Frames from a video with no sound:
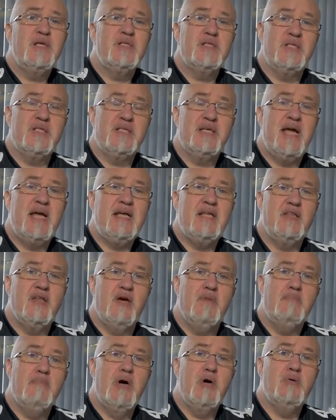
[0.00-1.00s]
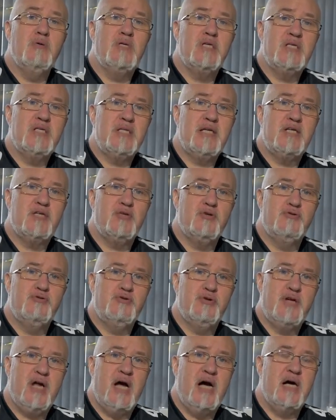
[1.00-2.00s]
to take their Modus
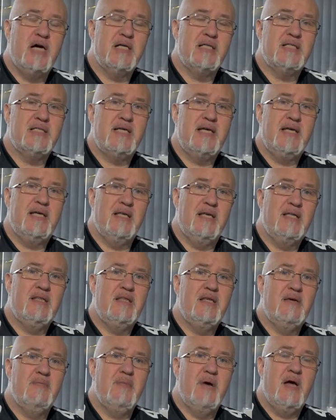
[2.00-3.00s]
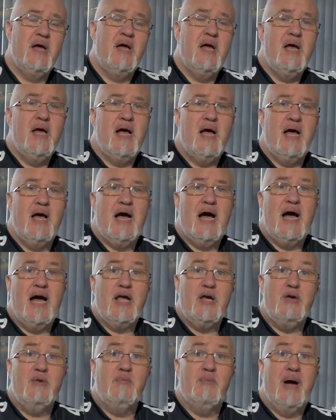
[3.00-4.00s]
600 RT lithium
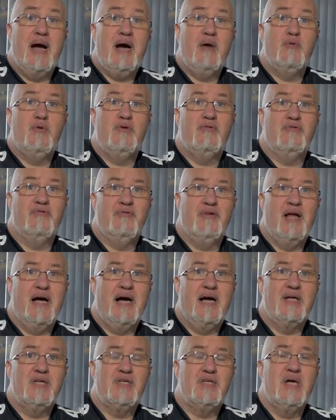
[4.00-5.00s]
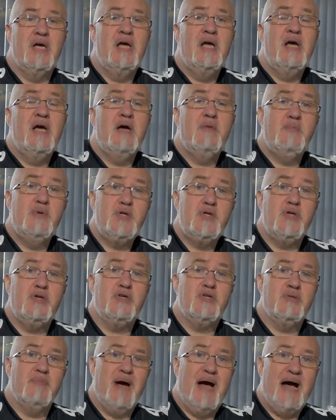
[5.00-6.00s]
ion powered flash and
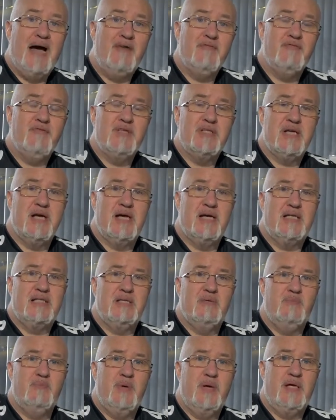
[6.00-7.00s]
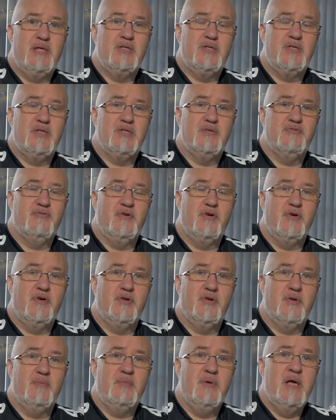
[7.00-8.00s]
produce some advertising pictures for
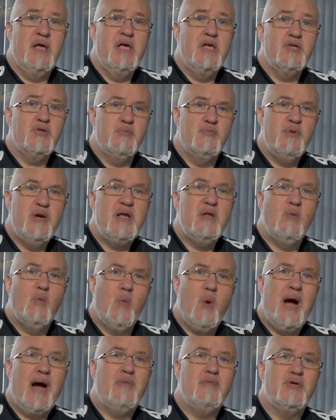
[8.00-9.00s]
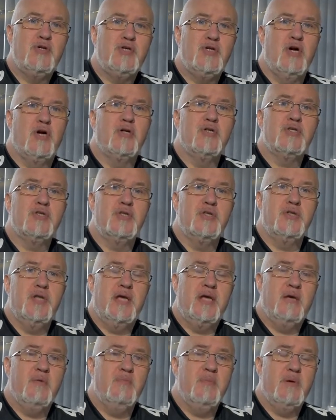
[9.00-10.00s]
them, some real wow shots that they
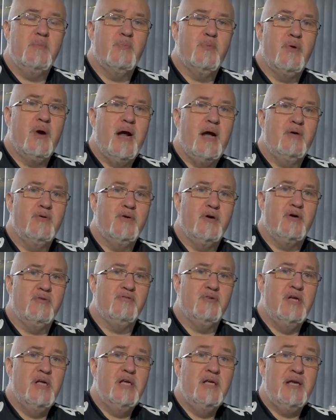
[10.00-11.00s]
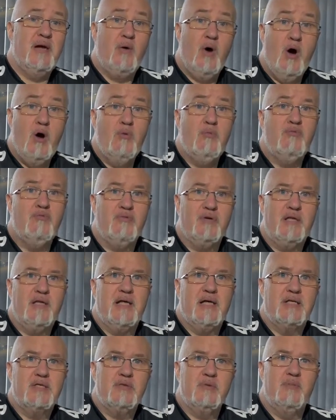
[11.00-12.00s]
can be proud of. Now hopefully
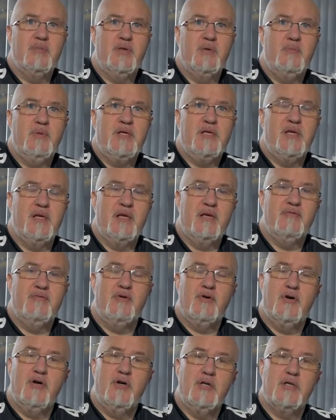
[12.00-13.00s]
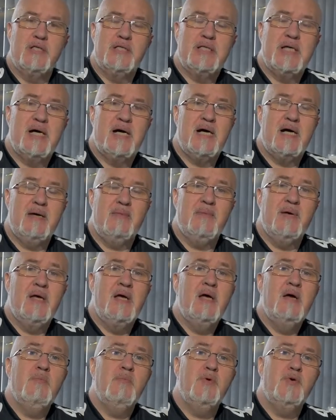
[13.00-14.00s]
that's something we deliver all the time,
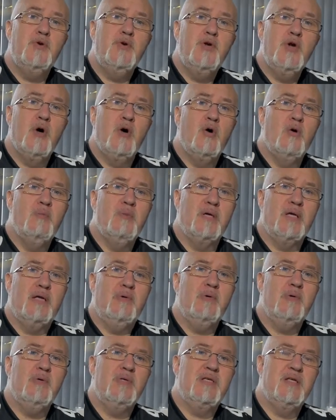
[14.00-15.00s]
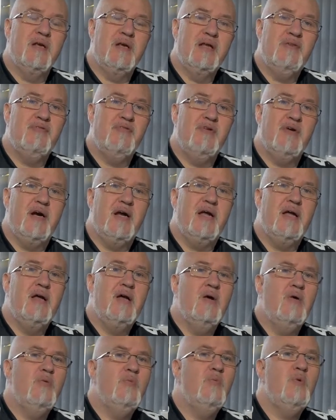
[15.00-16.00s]
but normally we would deliver it
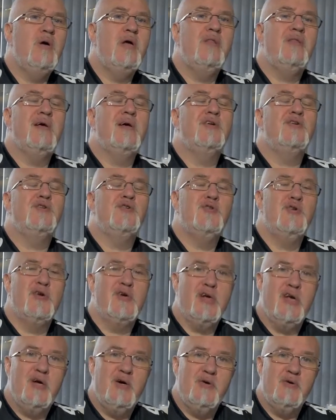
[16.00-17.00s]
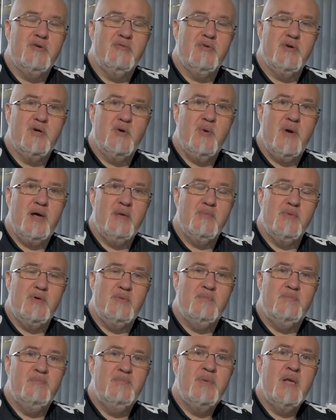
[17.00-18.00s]
with a truckload of
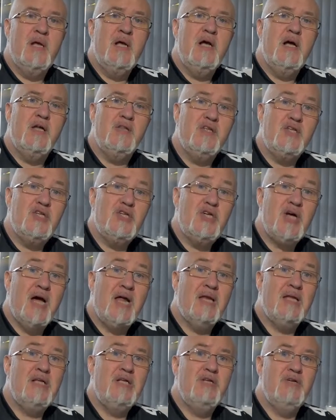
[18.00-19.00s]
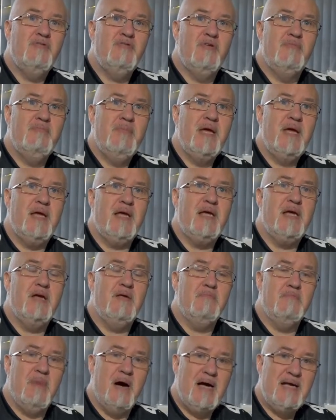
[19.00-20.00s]
equipment, and the challenge for me
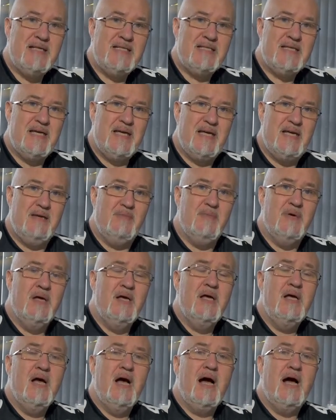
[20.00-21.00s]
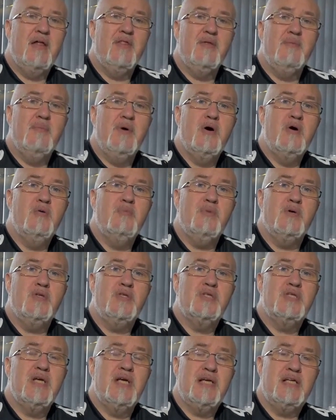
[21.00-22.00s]
and my team at the
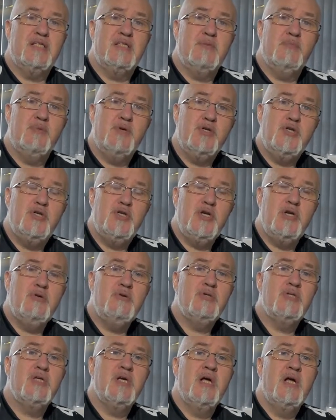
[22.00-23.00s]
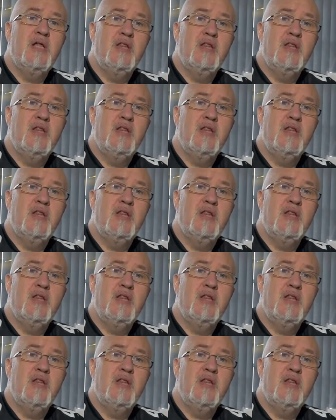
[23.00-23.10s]
moment is to produce